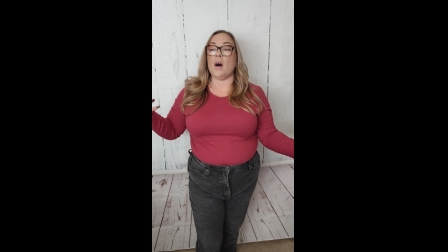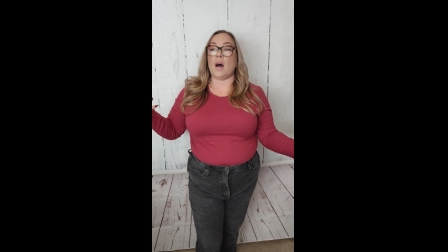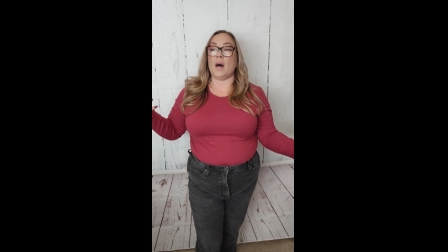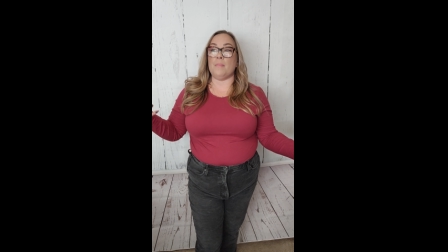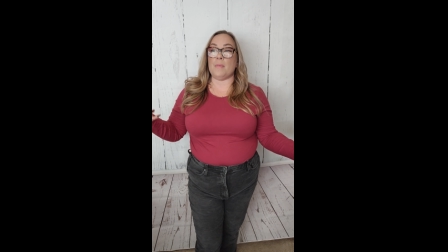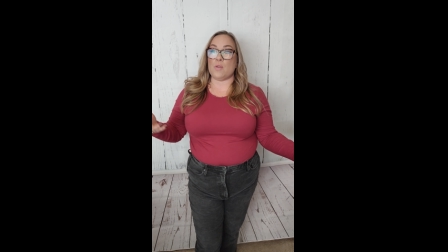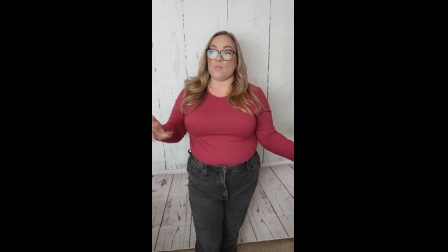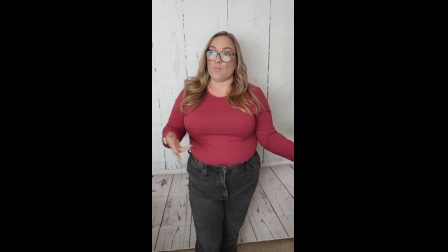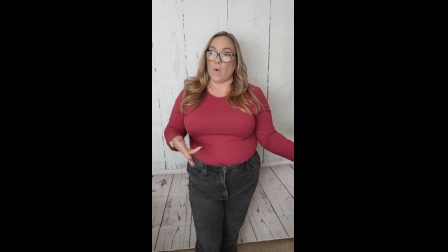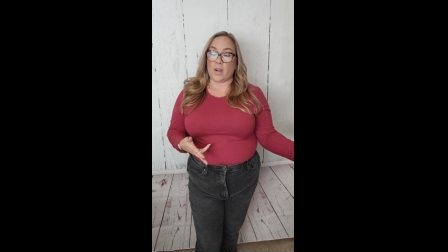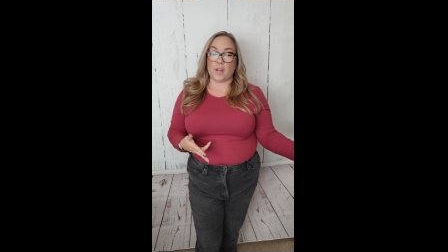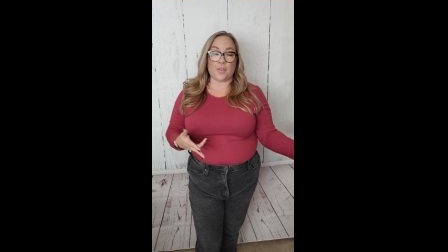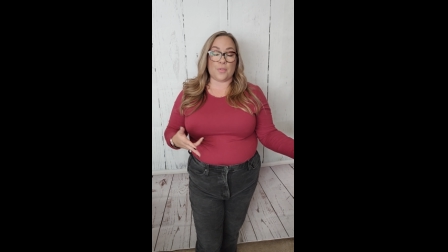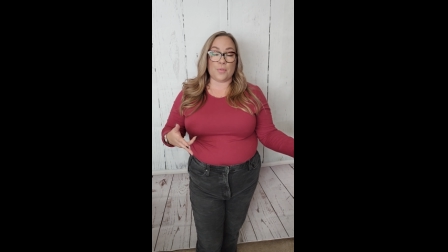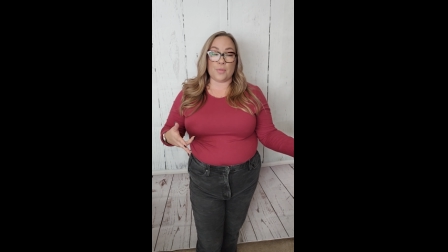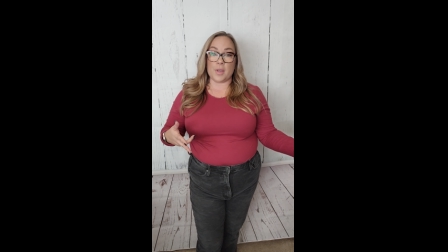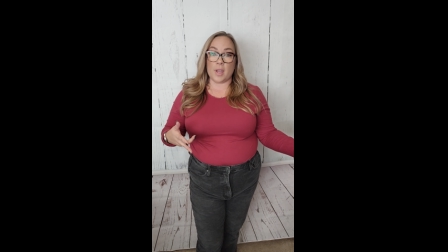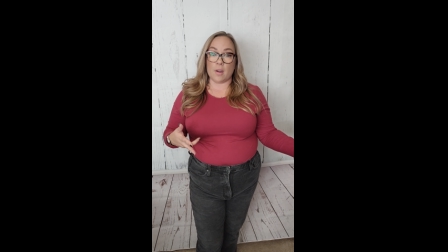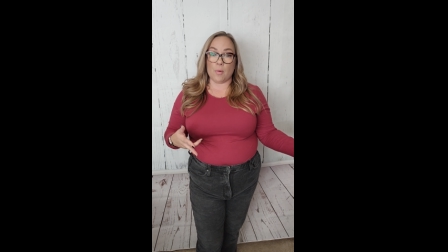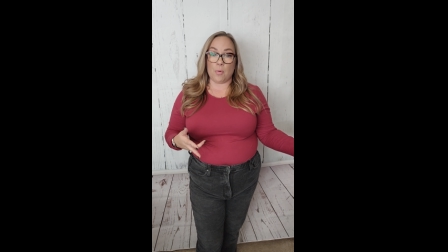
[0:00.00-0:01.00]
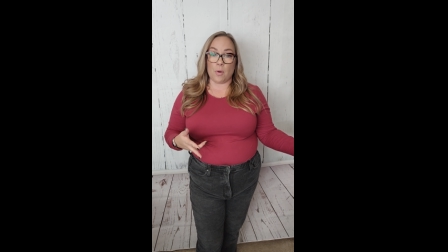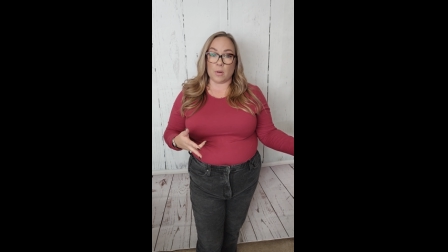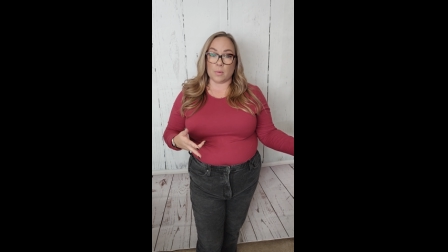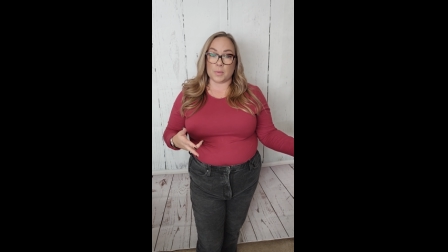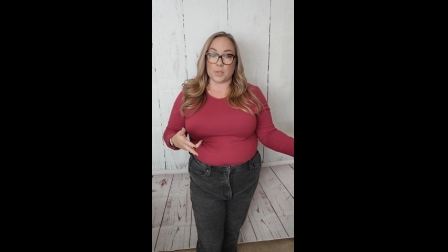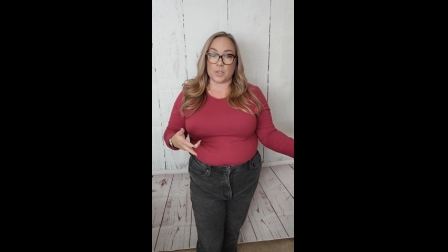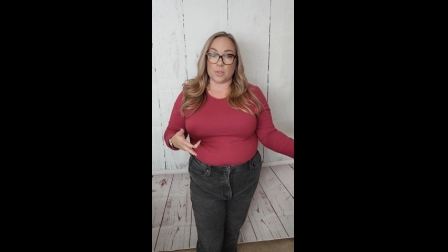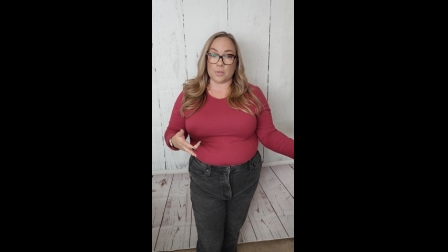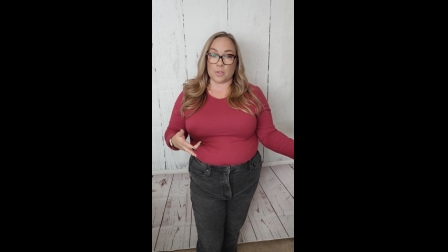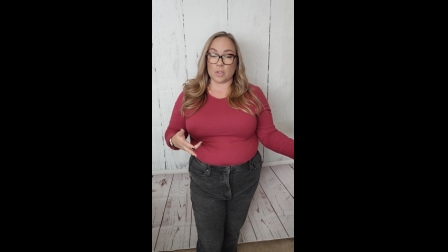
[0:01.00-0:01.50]
um, and running through the airport
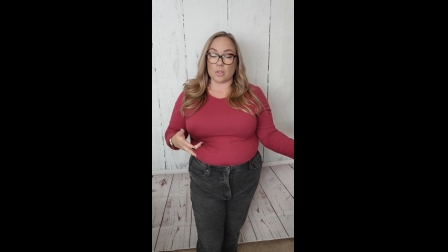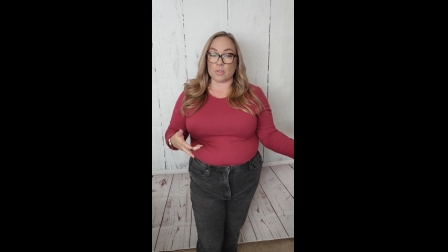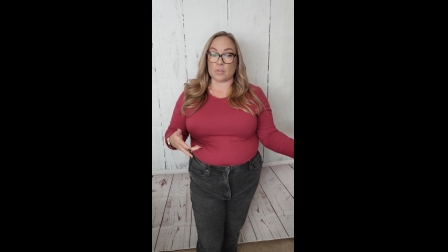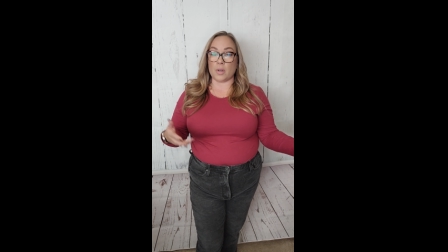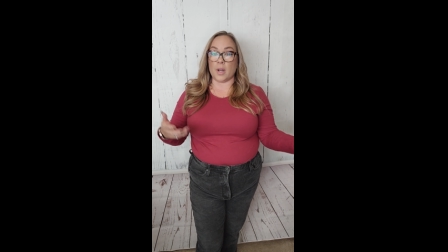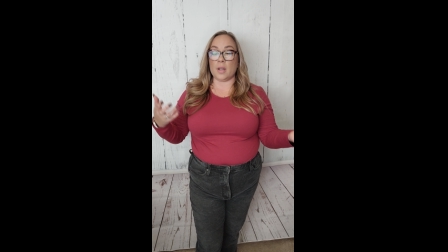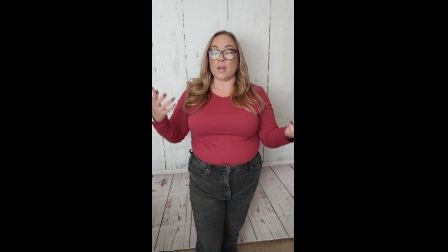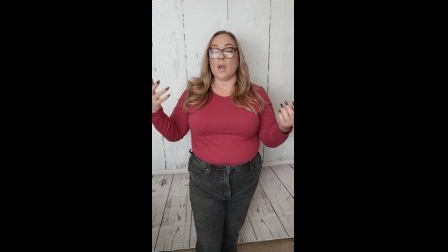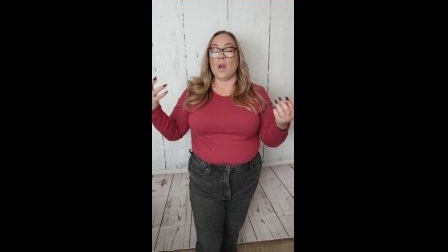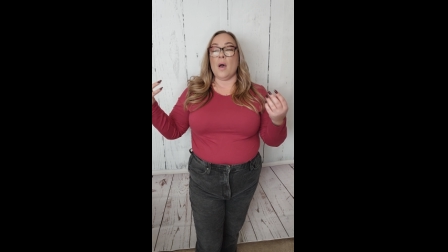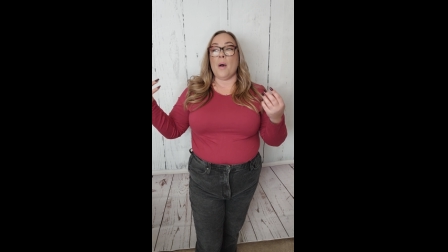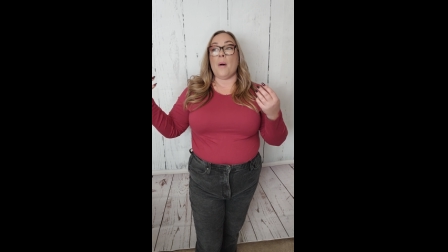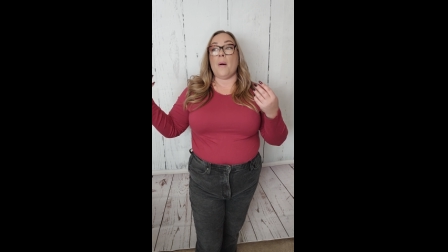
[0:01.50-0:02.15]
with two children.